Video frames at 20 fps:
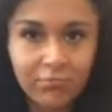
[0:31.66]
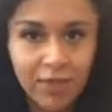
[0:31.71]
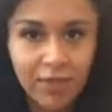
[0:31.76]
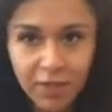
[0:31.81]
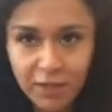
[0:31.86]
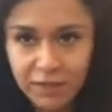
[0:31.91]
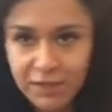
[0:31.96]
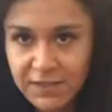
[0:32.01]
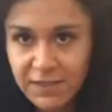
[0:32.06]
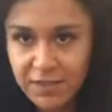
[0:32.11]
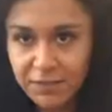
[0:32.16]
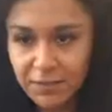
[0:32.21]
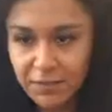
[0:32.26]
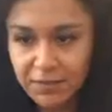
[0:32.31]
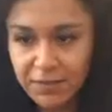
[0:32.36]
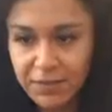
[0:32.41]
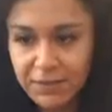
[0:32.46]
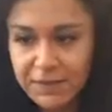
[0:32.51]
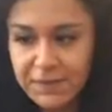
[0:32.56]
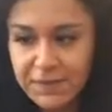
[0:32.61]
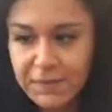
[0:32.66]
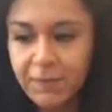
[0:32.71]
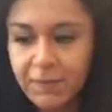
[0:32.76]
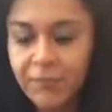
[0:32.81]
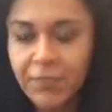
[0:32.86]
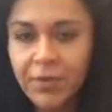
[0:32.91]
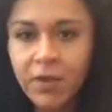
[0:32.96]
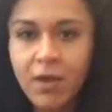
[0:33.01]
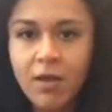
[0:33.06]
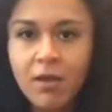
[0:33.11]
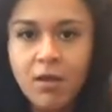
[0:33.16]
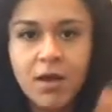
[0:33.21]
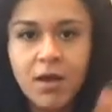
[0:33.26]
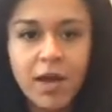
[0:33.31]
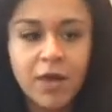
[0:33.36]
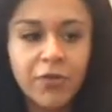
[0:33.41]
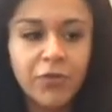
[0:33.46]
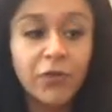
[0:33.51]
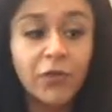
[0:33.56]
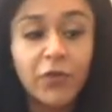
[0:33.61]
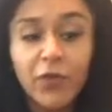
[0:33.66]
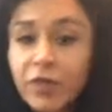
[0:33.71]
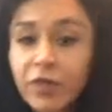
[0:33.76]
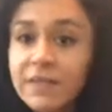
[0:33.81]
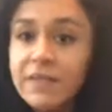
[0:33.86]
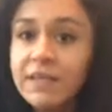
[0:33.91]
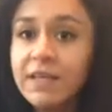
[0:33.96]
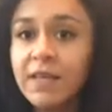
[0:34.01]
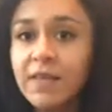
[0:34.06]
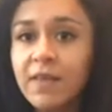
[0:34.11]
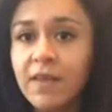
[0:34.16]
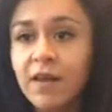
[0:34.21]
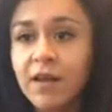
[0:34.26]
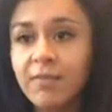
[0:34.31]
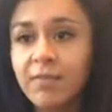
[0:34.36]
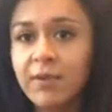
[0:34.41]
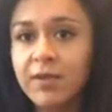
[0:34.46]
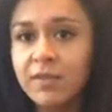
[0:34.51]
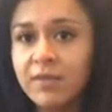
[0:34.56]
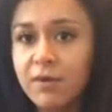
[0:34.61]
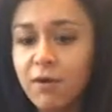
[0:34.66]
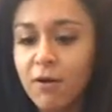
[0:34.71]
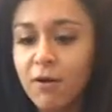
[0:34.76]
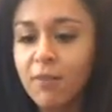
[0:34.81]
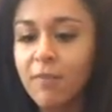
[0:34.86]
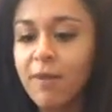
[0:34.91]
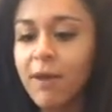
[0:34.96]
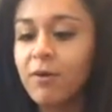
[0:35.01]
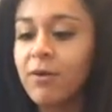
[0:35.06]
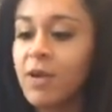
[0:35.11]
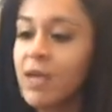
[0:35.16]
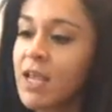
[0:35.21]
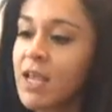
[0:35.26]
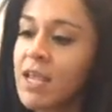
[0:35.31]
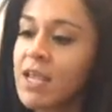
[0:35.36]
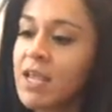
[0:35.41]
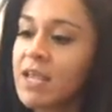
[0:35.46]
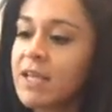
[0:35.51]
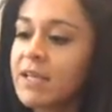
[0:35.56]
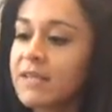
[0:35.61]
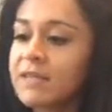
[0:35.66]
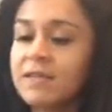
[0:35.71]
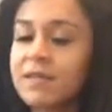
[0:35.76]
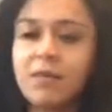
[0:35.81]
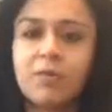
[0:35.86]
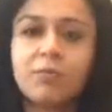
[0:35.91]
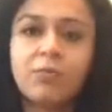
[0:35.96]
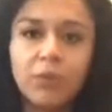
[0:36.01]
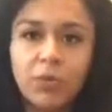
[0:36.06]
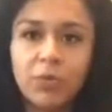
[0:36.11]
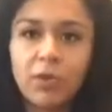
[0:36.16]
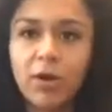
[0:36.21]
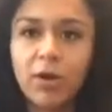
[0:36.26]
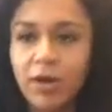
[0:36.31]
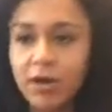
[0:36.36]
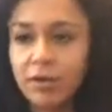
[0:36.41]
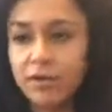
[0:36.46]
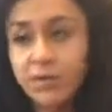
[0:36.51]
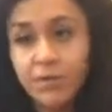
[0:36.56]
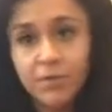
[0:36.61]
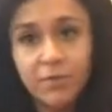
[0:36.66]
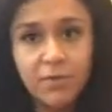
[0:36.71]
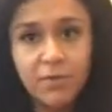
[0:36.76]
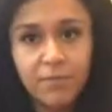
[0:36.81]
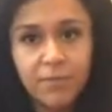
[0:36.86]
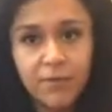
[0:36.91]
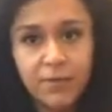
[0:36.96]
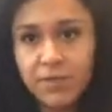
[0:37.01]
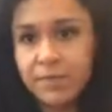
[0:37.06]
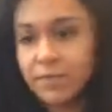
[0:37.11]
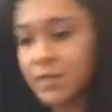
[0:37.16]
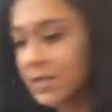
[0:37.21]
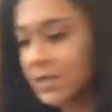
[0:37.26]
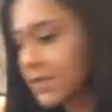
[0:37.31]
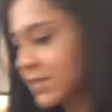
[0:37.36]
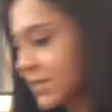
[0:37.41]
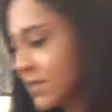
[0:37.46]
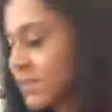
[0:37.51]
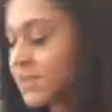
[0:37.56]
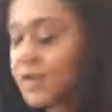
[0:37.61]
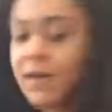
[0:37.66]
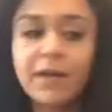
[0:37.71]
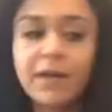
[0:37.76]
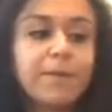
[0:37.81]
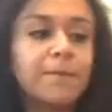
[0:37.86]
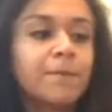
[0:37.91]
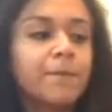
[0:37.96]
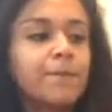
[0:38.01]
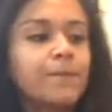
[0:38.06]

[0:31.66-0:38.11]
of supplements. Now the first thing that I'm going to talk about is pre-workout. So I'm going to put some of these to the side.